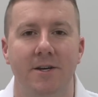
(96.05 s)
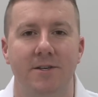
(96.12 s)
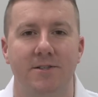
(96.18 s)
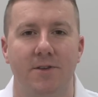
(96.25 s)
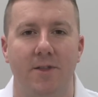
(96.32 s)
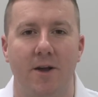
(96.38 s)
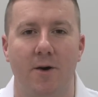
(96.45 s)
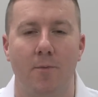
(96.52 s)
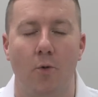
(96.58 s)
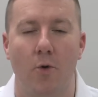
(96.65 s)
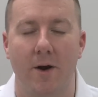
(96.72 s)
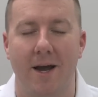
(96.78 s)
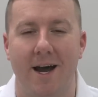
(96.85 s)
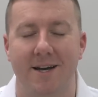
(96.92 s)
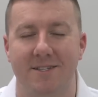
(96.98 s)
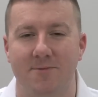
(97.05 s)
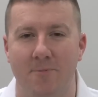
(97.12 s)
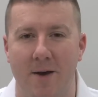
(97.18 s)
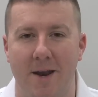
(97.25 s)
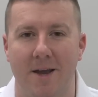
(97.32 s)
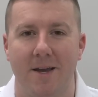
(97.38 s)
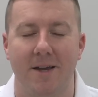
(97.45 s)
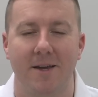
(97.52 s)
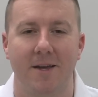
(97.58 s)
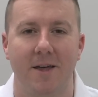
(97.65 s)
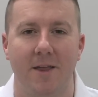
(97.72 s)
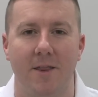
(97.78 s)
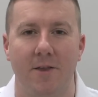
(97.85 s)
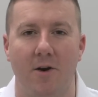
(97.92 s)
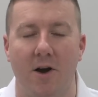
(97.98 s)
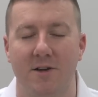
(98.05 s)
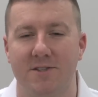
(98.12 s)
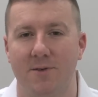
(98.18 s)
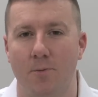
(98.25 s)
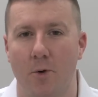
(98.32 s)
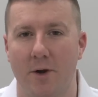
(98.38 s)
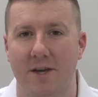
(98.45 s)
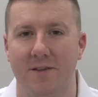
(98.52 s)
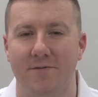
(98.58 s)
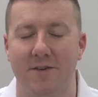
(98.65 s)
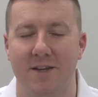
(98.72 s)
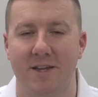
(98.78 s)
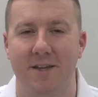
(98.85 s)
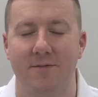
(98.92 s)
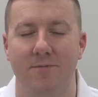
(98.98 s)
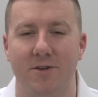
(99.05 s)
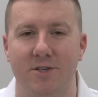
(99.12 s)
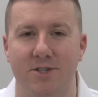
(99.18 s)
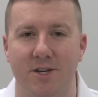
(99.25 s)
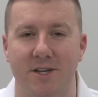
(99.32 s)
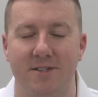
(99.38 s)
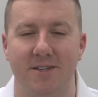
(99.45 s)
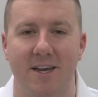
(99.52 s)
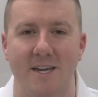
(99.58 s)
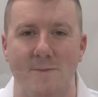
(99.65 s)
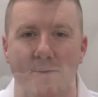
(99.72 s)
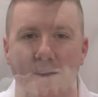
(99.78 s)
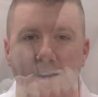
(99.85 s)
So they're more cosmetic. They're also more convenient because you can take them in